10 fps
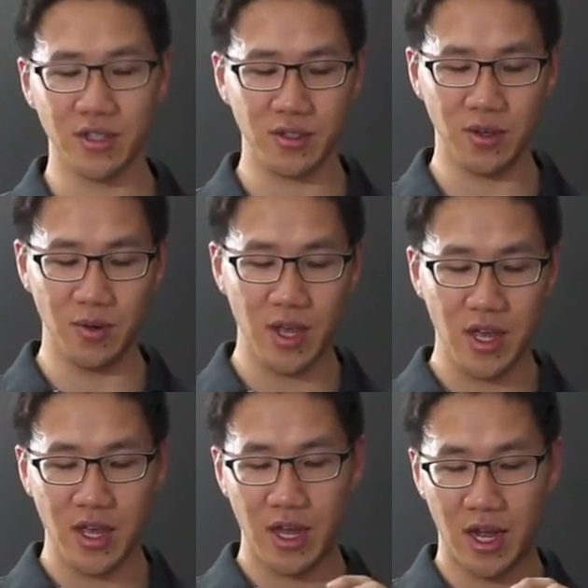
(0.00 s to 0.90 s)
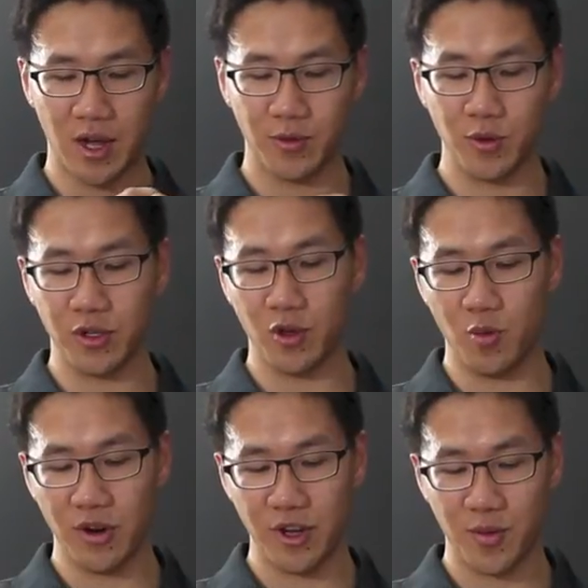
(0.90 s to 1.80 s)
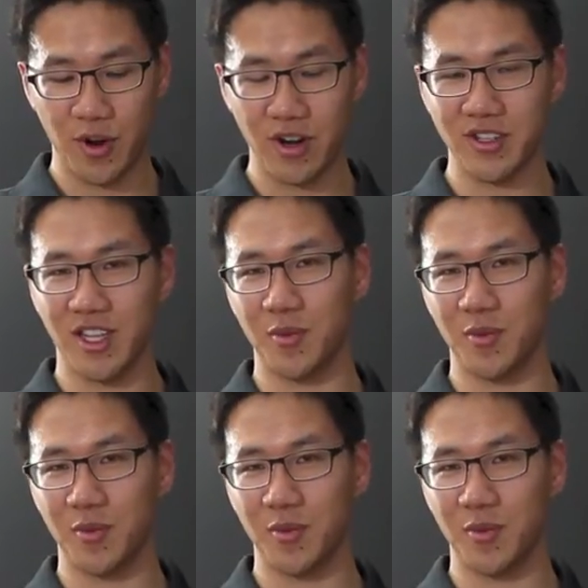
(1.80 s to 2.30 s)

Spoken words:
So noteworthy to point out is that the